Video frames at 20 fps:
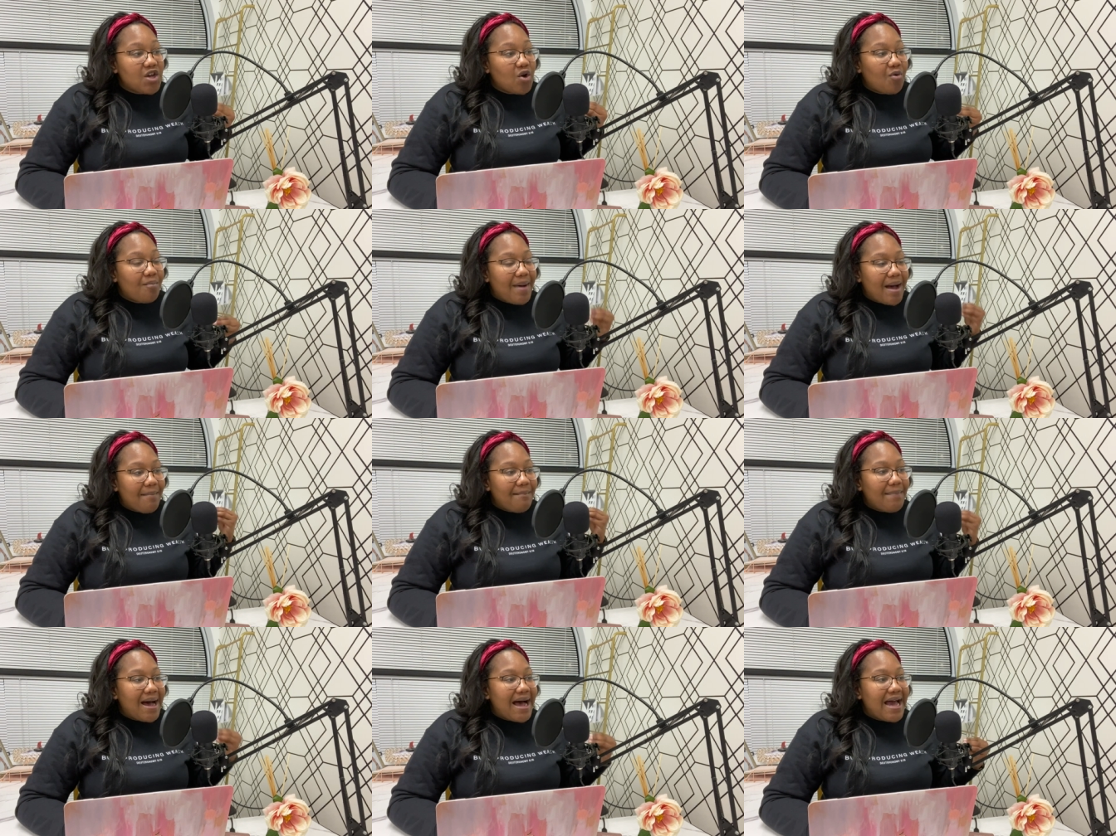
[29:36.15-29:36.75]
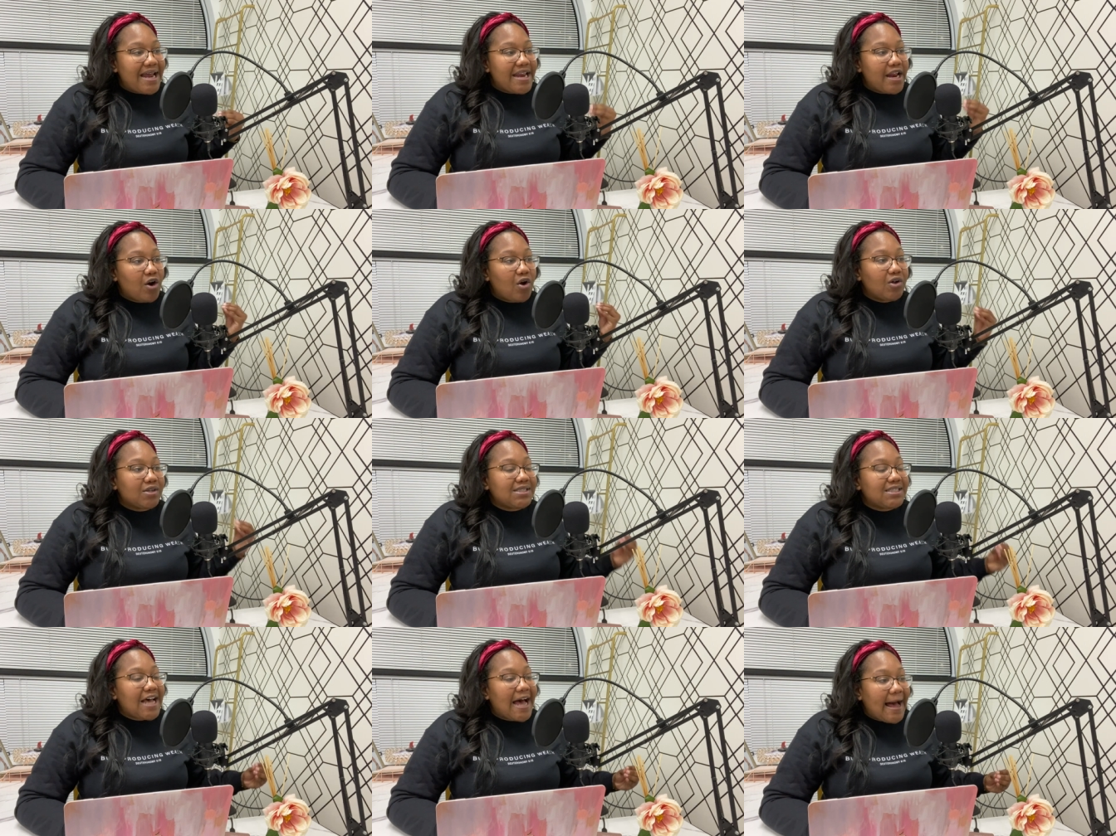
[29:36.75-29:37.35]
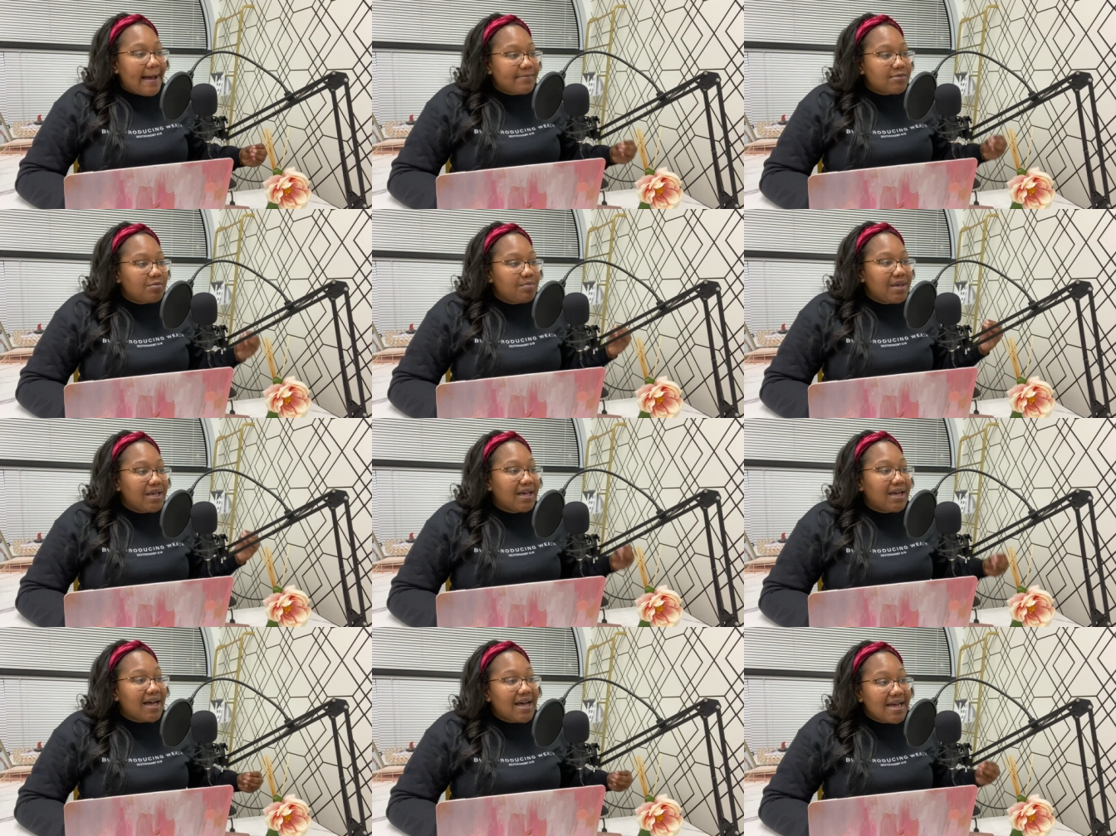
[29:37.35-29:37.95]
on my mind at all times
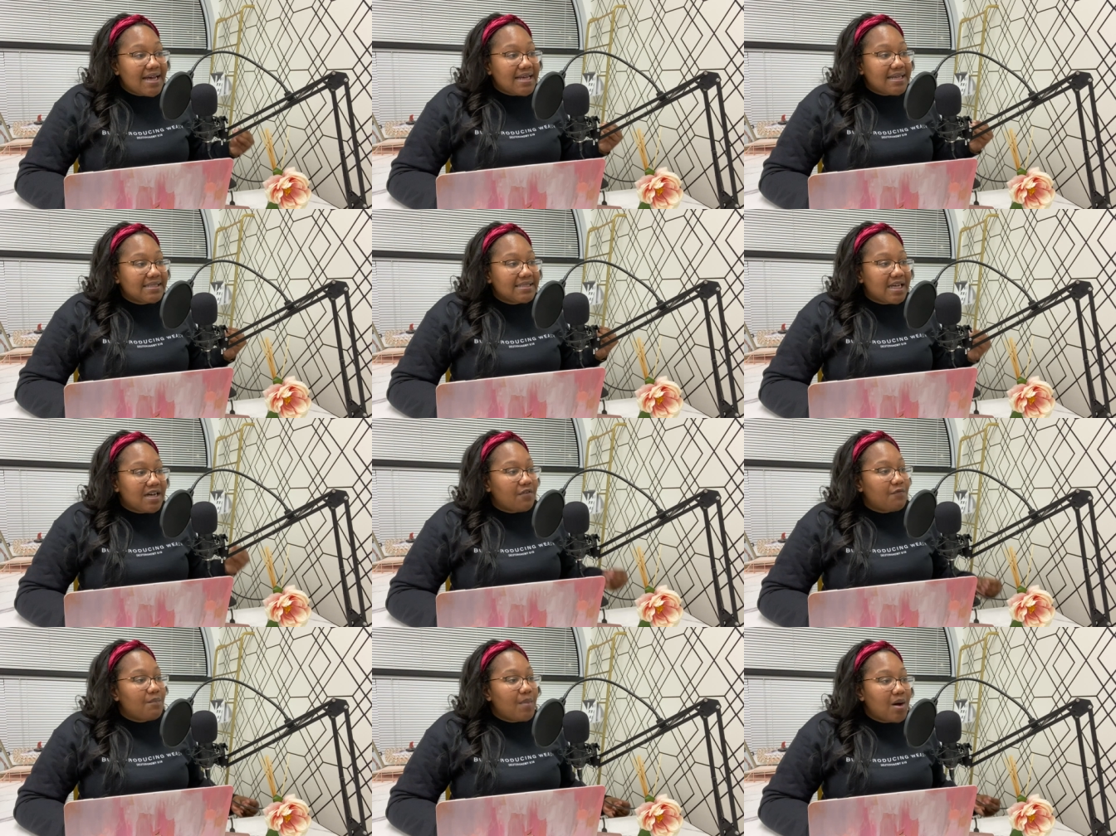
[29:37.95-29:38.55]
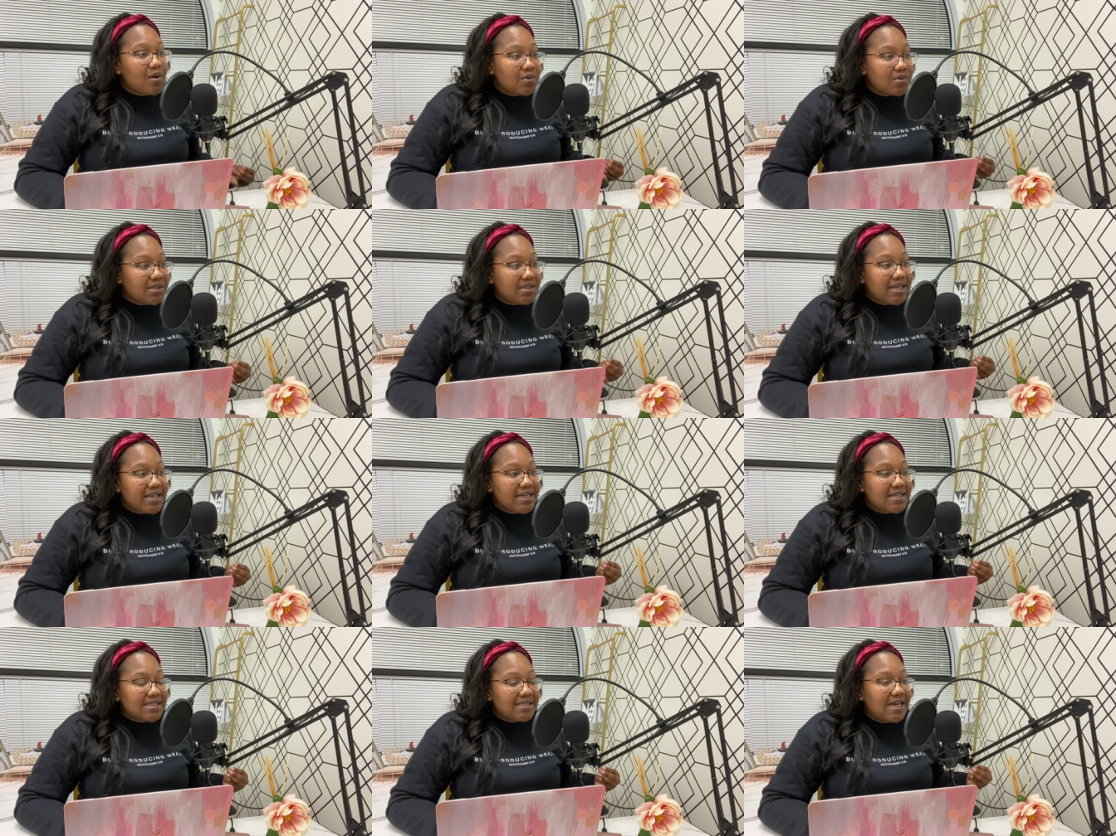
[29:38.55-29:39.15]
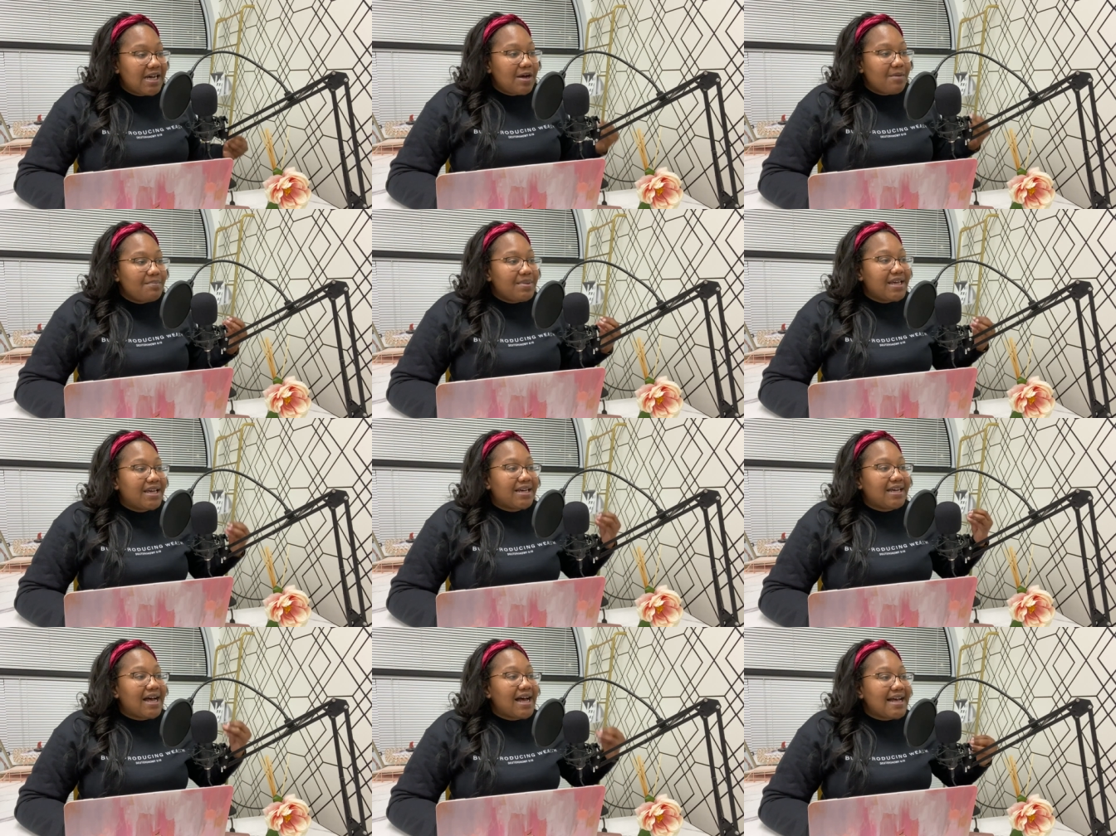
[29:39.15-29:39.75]
because of Moses,
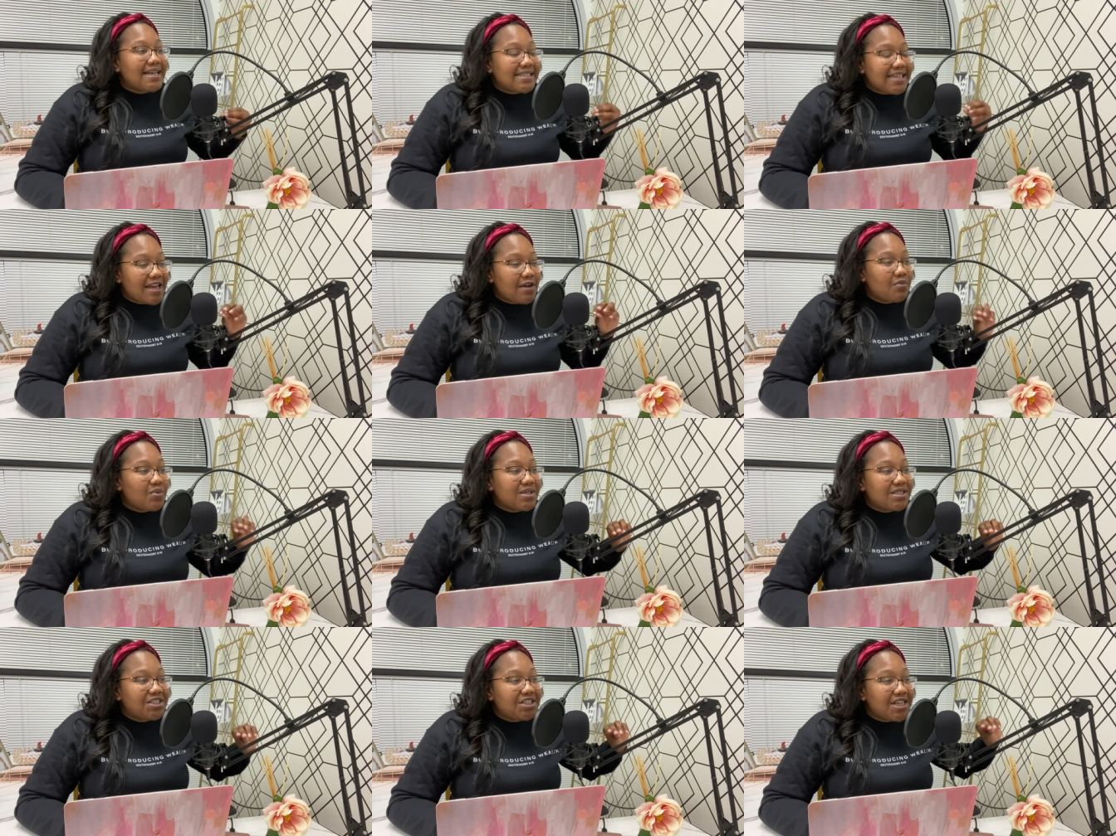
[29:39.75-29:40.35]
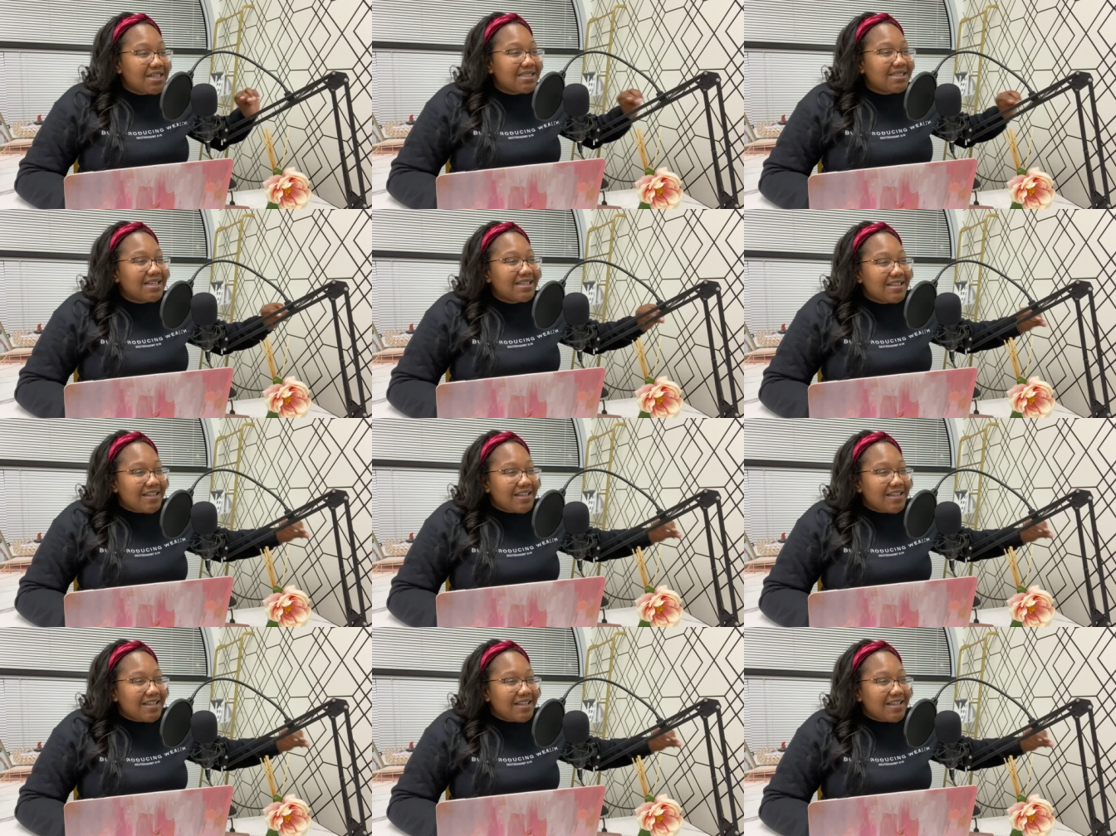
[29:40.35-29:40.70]
because it was just